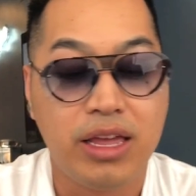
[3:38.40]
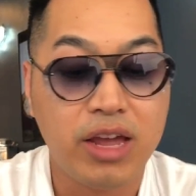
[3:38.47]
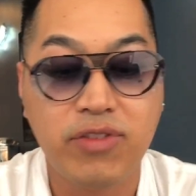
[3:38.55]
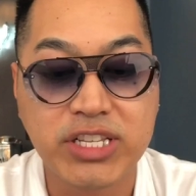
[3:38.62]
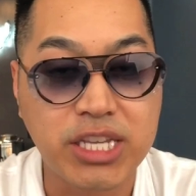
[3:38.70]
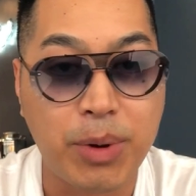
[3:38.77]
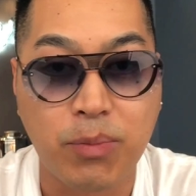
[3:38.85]

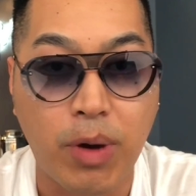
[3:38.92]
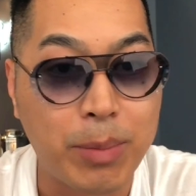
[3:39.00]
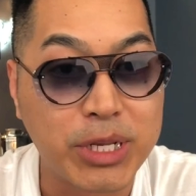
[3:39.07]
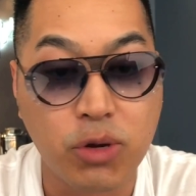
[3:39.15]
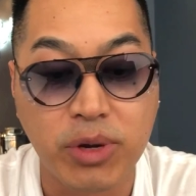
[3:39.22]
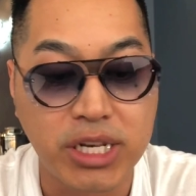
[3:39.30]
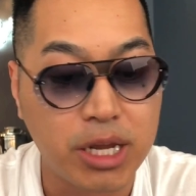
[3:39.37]
Every time I rhyme,
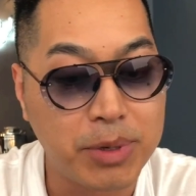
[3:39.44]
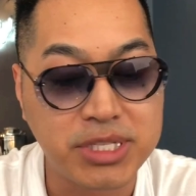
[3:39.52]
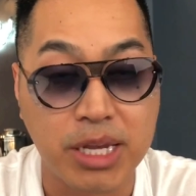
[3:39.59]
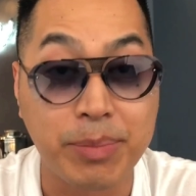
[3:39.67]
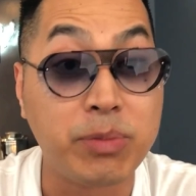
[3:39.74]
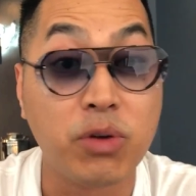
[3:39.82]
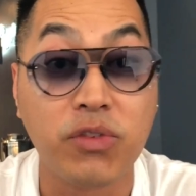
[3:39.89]
I do it double
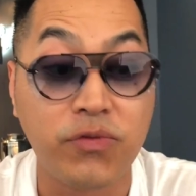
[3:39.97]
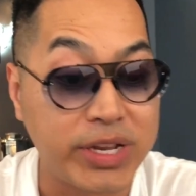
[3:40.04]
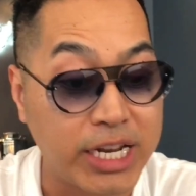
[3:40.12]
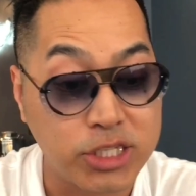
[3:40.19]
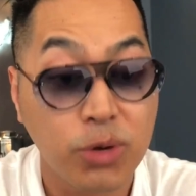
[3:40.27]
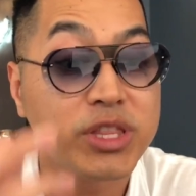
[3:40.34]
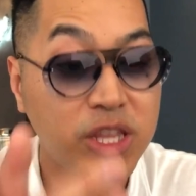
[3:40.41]
time, I do it
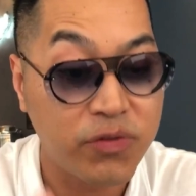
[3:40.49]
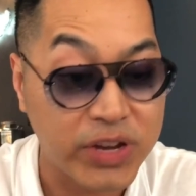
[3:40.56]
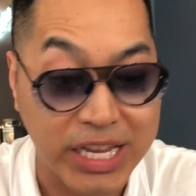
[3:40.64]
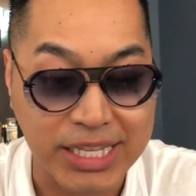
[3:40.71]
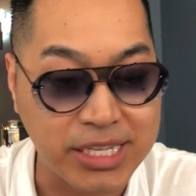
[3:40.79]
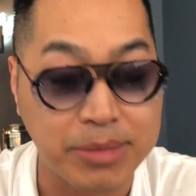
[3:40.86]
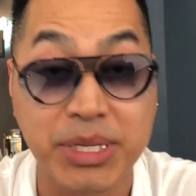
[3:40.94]
fun. I do it to
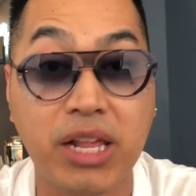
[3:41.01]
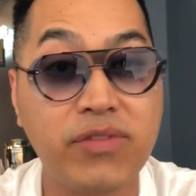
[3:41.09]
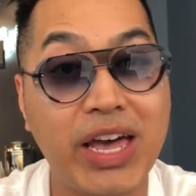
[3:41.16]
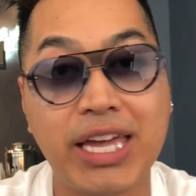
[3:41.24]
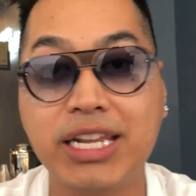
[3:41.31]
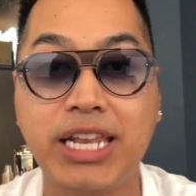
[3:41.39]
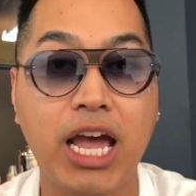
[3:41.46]
forget the times I
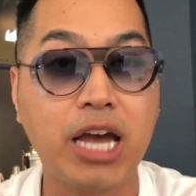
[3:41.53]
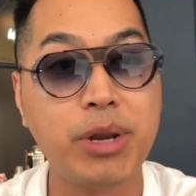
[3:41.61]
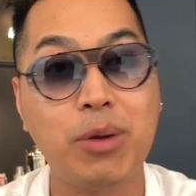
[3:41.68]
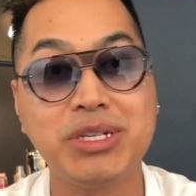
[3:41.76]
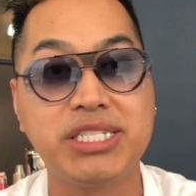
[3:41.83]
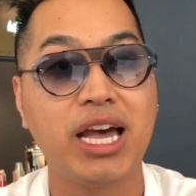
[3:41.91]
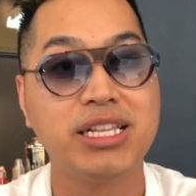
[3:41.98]
never had a dime.
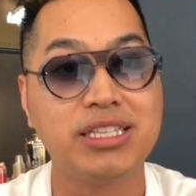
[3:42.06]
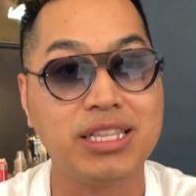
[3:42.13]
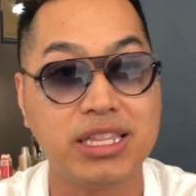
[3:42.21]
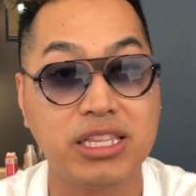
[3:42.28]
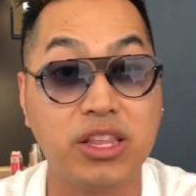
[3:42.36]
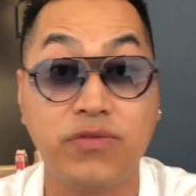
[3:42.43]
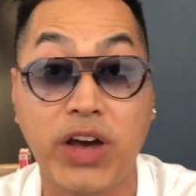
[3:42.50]
Now I shine to
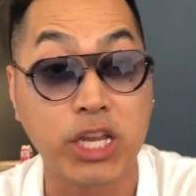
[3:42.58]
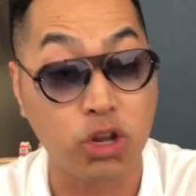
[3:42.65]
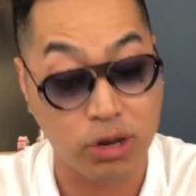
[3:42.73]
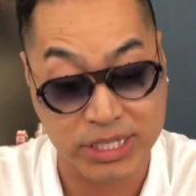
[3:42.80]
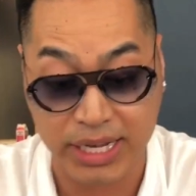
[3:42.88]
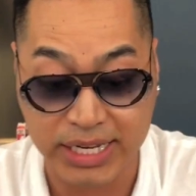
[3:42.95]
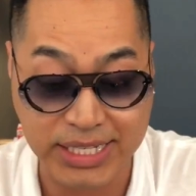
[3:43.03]
the divine. Don't
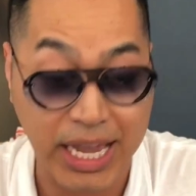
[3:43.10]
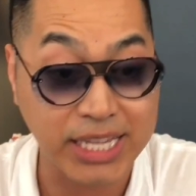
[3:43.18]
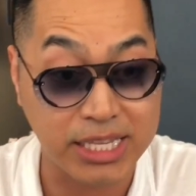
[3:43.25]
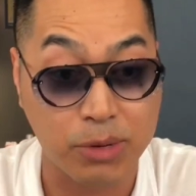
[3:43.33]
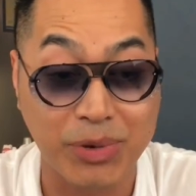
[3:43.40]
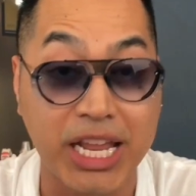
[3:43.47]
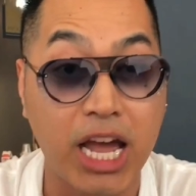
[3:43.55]
you see the
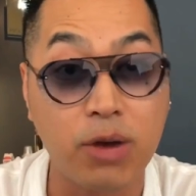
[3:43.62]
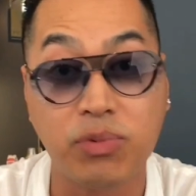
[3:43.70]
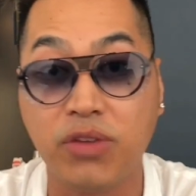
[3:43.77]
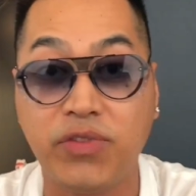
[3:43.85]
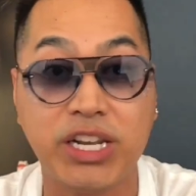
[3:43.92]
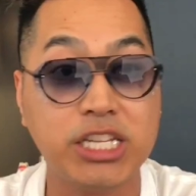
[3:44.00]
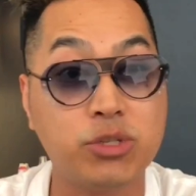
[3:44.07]
signs? I would die with
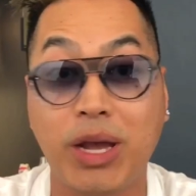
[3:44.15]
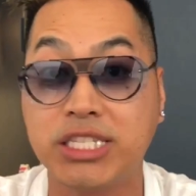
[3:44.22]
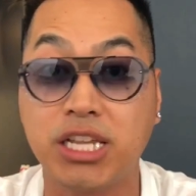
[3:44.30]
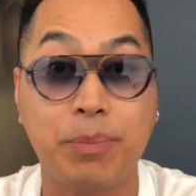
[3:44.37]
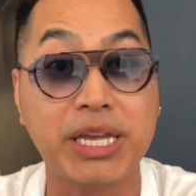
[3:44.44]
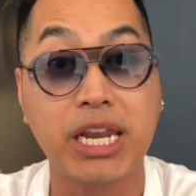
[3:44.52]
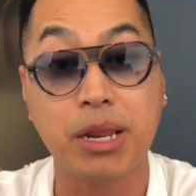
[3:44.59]
the vintage
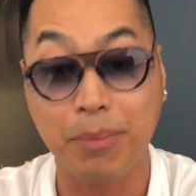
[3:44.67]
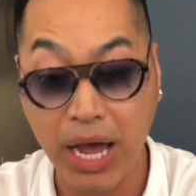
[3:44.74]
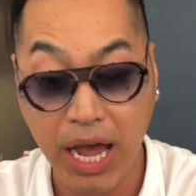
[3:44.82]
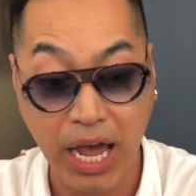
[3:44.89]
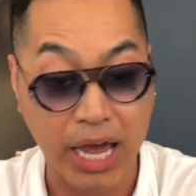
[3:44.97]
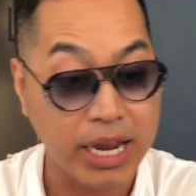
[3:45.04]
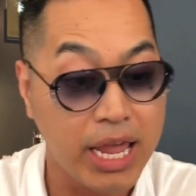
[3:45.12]
wines. I be getting
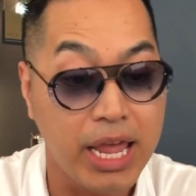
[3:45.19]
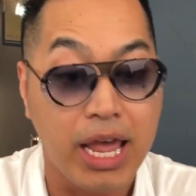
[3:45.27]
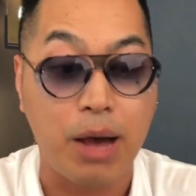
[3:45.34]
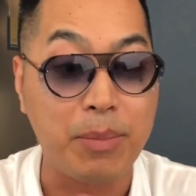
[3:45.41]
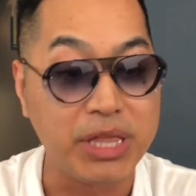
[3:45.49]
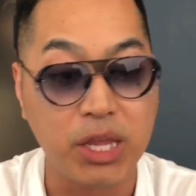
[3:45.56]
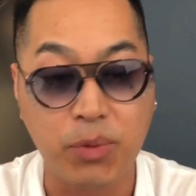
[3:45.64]
mine.
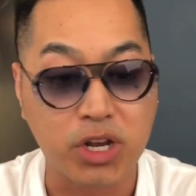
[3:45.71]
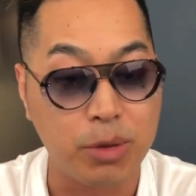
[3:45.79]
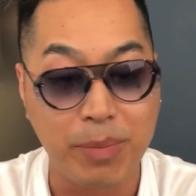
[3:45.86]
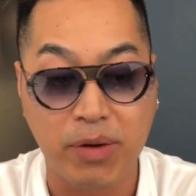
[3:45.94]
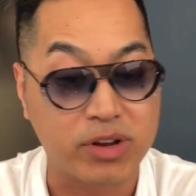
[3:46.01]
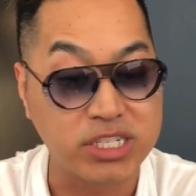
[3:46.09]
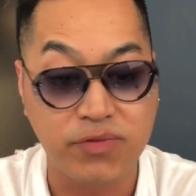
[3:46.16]
I'm a lyrical,
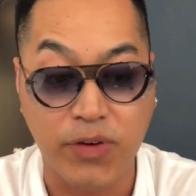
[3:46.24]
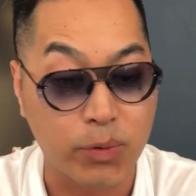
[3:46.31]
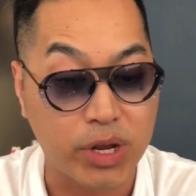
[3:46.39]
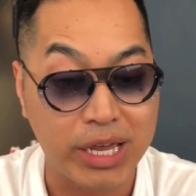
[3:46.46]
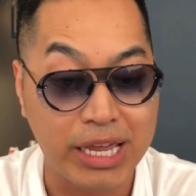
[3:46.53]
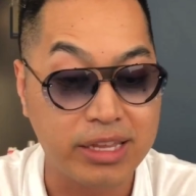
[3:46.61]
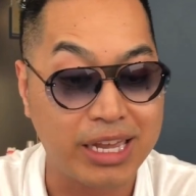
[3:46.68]
miracle,
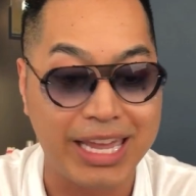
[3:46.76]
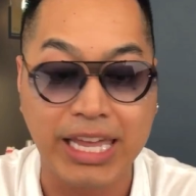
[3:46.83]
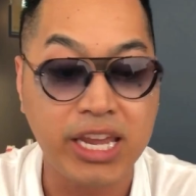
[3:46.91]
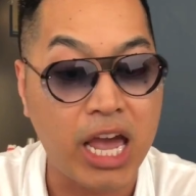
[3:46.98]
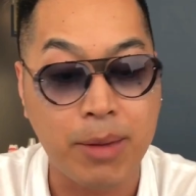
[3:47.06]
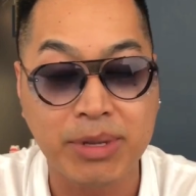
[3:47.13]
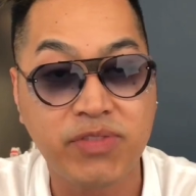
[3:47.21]
spherical, helical,
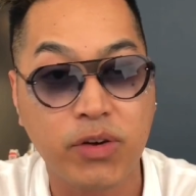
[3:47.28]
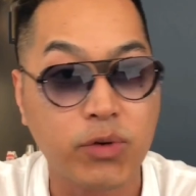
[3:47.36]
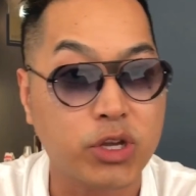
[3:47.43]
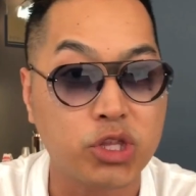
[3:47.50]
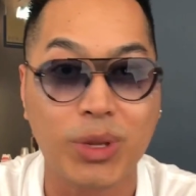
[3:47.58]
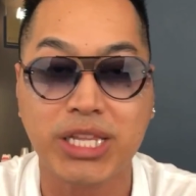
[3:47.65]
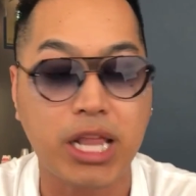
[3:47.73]
in your
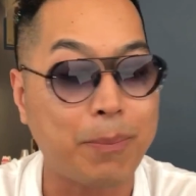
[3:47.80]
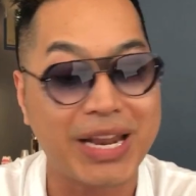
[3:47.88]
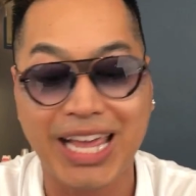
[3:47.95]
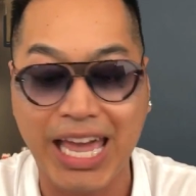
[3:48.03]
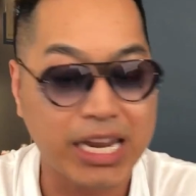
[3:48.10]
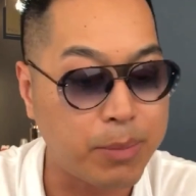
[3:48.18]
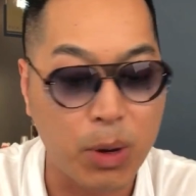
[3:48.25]
atmospherical thriller. I
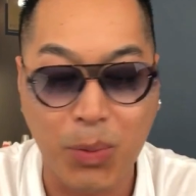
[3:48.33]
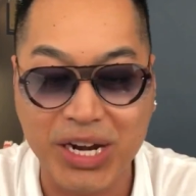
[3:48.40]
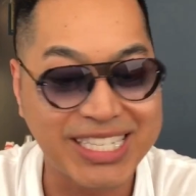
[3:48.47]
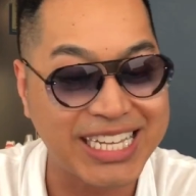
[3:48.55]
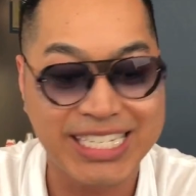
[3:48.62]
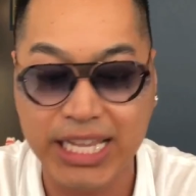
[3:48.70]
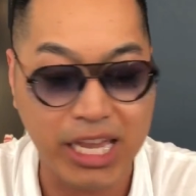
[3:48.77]
feel it, and I'm a winner,
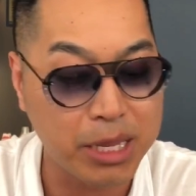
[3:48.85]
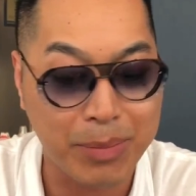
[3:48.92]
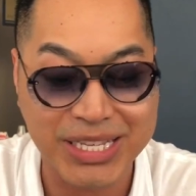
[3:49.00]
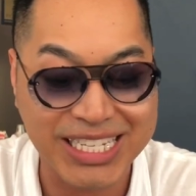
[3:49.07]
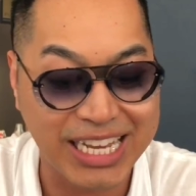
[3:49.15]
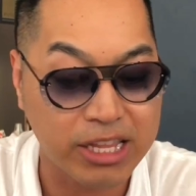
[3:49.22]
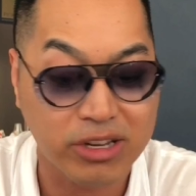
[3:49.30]
stay chiller in
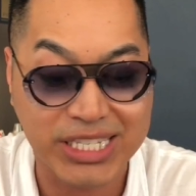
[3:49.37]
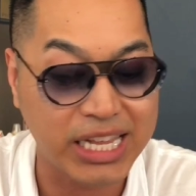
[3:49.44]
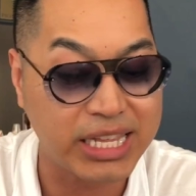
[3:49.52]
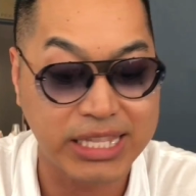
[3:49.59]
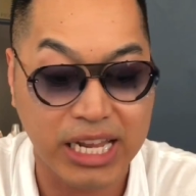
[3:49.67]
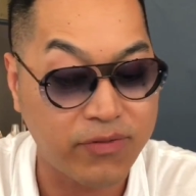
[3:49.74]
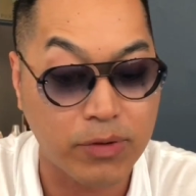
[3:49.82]
my chinchilla.
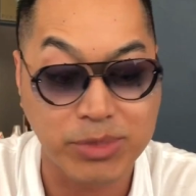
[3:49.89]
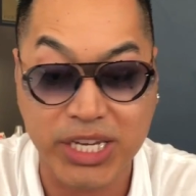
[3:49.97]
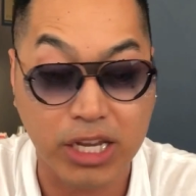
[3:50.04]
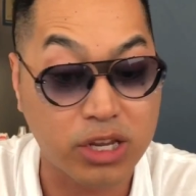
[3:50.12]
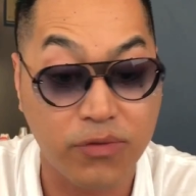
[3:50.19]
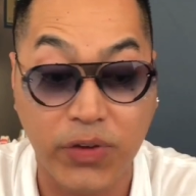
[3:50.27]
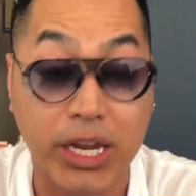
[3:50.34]
Concealer did it from
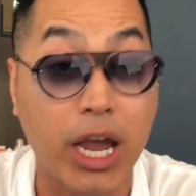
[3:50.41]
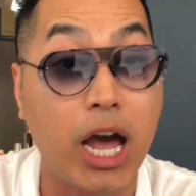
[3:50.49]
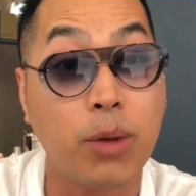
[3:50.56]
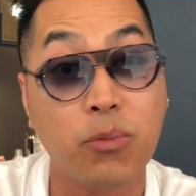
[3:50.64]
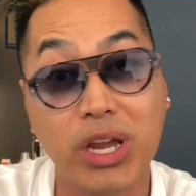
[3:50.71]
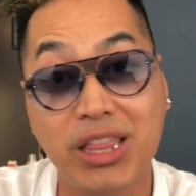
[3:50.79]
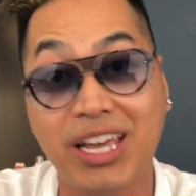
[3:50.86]
Jigga, figure
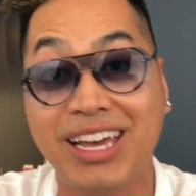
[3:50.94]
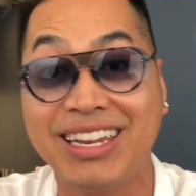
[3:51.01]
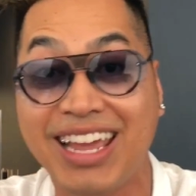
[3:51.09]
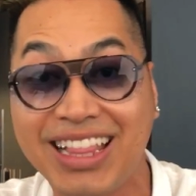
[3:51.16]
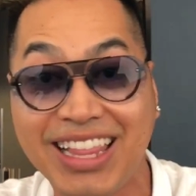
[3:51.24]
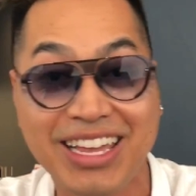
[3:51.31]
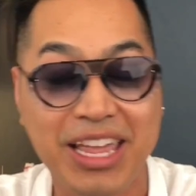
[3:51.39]
I'm realer
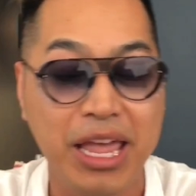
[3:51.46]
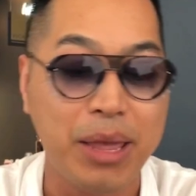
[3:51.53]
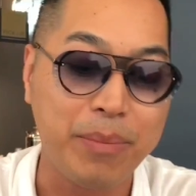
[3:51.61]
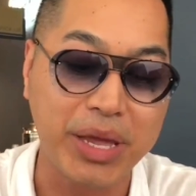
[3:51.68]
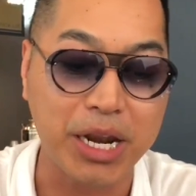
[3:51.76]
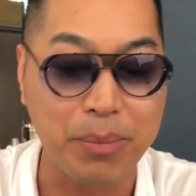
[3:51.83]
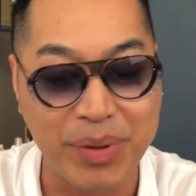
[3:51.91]
and iller.
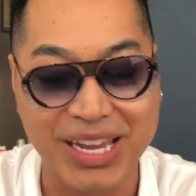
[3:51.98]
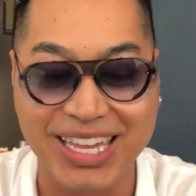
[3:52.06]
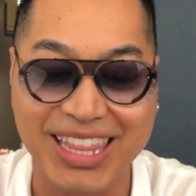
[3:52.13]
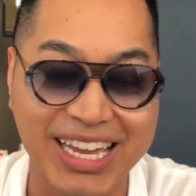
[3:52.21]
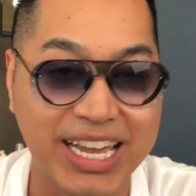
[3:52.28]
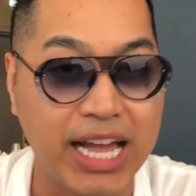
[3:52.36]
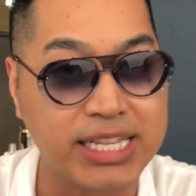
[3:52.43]
Man, I'm bigger
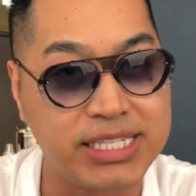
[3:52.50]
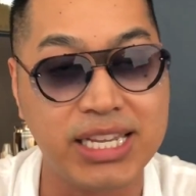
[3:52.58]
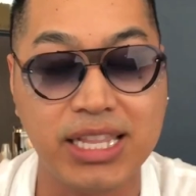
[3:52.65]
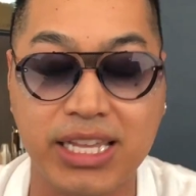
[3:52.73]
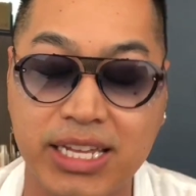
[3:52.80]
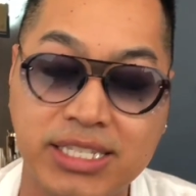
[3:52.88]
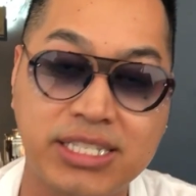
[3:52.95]
than
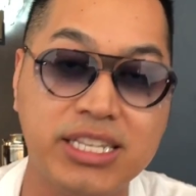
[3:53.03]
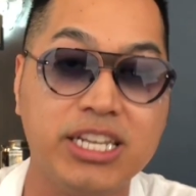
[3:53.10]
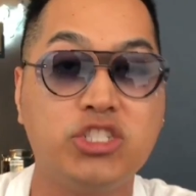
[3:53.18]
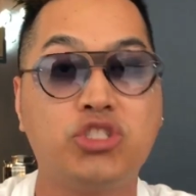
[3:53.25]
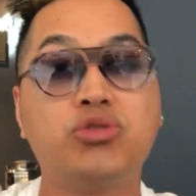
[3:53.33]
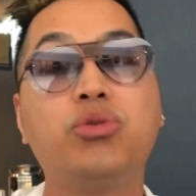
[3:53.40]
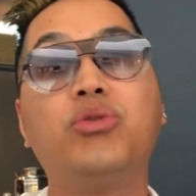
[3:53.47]
Godzilla. It's
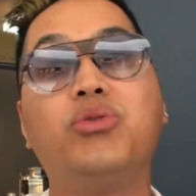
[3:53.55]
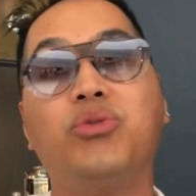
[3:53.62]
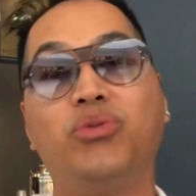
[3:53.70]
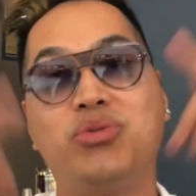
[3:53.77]
CTru.